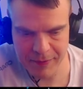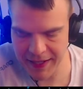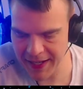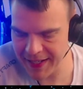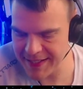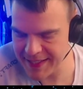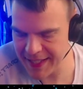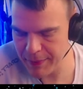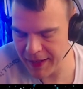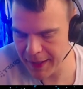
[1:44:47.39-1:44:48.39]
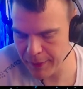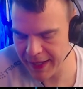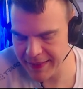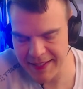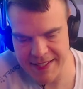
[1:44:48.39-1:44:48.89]
what I see when I look
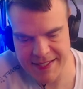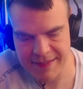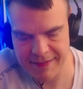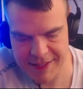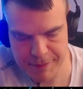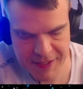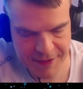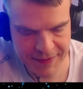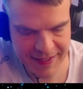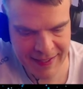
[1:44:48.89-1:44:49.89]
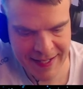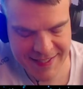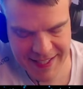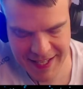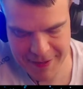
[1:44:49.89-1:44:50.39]
at this specific
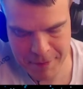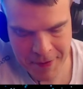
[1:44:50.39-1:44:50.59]
landscape.